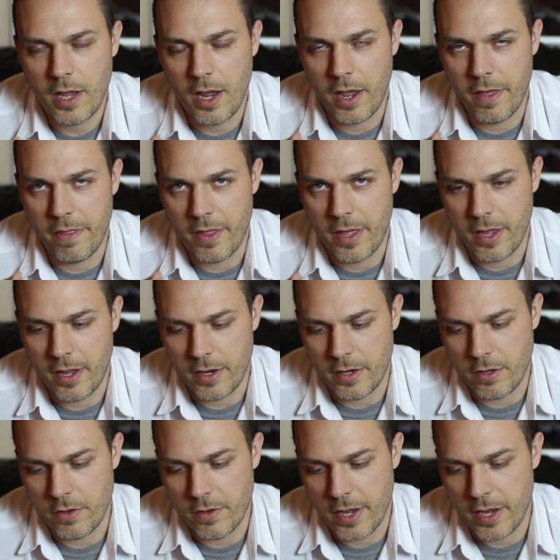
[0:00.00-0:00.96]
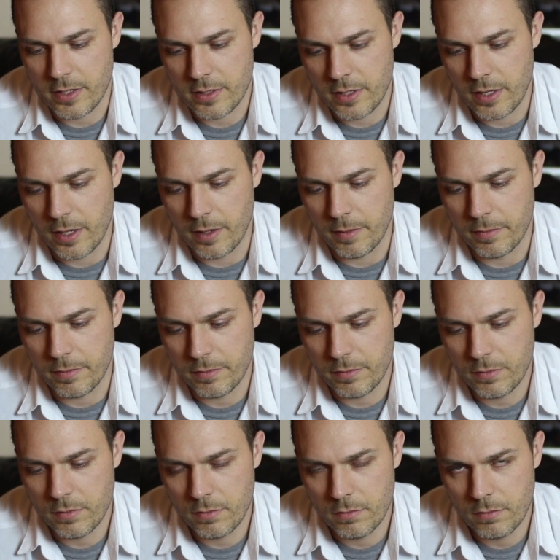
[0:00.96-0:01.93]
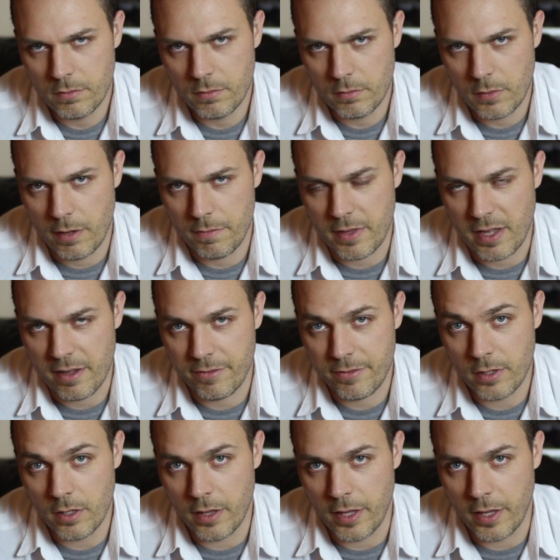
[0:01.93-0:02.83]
And then you ask them if they feel